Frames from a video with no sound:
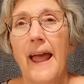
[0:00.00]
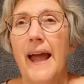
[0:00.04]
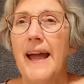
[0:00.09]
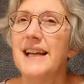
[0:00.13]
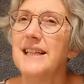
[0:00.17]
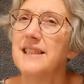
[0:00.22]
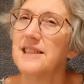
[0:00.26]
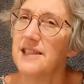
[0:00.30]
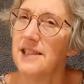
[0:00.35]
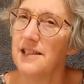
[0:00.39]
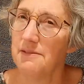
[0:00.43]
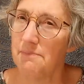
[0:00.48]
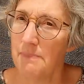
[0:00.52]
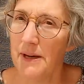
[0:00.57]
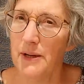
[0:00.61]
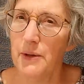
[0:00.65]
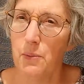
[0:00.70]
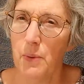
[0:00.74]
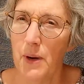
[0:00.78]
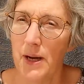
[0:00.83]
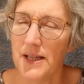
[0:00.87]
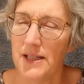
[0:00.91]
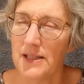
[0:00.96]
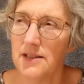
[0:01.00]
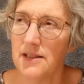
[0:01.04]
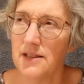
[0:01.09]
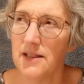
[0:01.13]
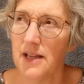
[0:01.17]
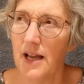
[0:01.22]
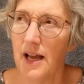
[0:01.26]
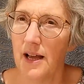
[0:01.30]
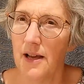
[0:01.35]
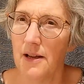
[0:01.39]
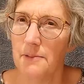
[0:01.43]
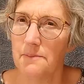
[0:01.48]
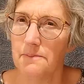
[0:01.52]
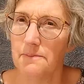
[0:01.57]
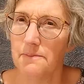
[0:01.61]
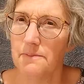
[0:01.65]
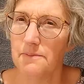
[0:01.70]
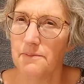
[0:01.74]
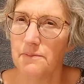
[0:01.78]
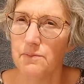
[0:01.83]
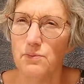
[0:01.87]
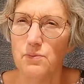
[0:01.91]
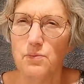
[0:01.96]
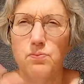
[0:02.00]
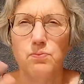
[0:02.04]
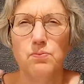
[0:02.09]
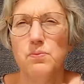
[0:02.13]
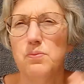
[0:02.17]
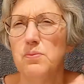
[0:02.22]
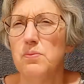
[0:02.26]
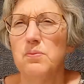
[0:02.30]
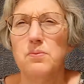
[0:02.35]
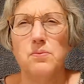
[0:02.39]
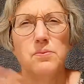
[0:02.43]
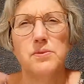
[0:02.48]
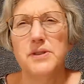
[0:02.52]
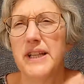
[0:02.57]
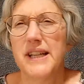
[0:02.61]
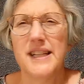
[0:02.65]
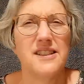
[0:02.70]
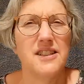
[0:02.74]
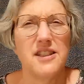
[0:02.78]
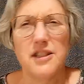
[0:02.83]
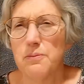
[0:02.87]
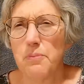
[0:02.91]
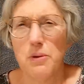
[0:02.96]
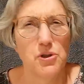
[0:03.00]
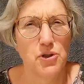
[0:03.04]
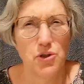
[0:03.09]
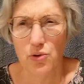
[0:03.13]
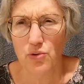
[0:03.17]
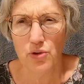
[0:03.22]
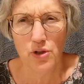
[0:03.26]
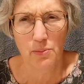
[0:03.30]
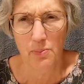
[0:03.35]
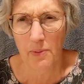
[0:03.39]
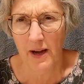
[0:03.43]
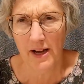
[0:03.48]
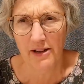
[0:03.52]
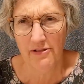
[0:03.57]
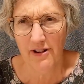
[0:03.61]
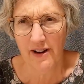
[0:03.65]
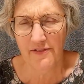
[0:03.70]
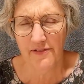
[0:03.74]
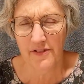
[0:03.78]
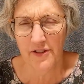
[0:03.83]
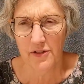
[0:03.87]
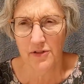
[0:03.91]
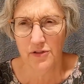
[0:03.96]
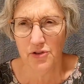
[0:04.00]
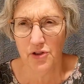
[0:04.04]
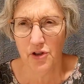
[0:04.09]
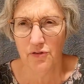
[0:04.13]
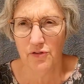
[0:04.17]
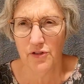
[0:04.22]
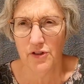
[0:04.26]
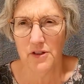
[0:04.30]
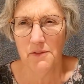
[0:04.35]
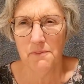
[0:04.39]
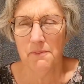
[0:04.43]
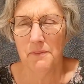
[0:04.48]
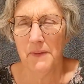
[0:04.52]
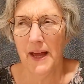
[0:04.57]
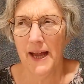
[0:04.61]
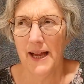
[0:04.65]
It's in many ways Dickens' most autobiographical novel,